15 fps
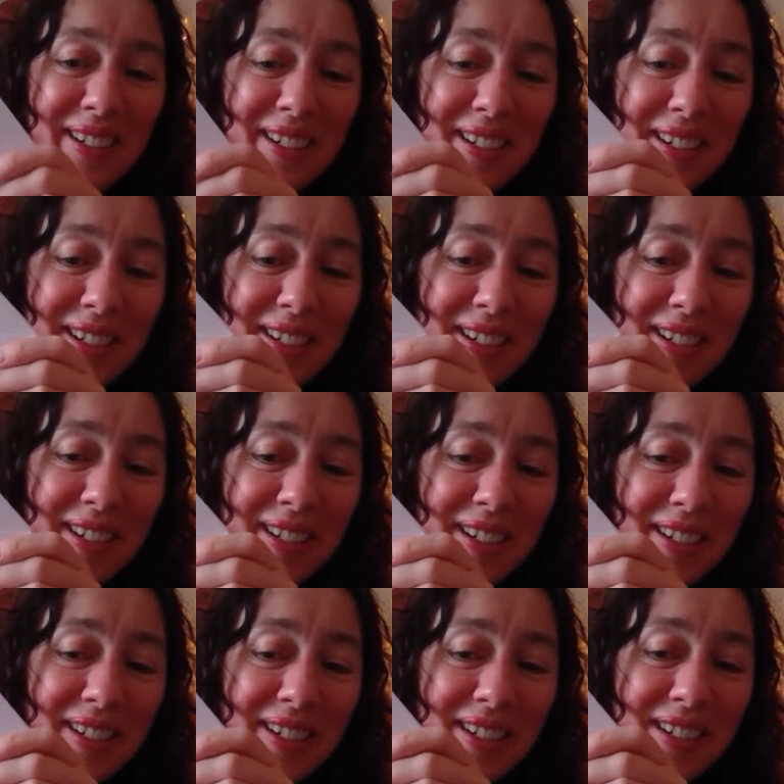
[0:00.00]
Uh,
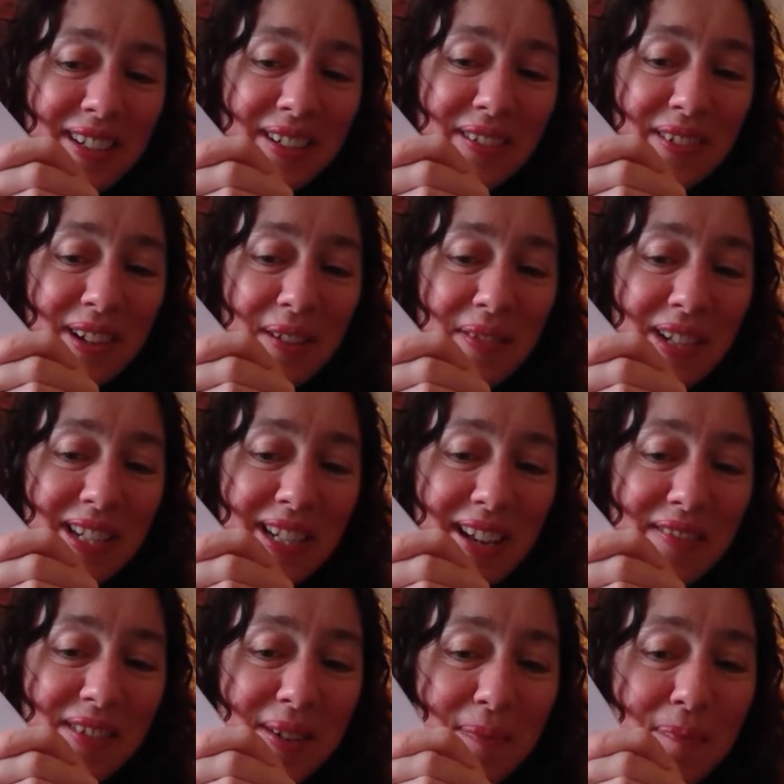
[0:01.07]
is it all coming
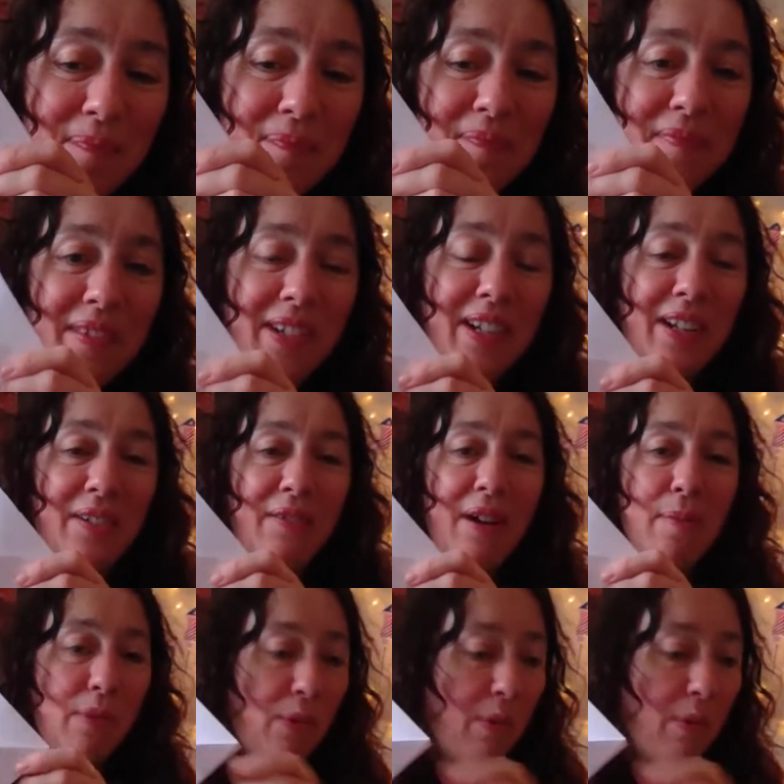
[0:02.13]
together? Grab a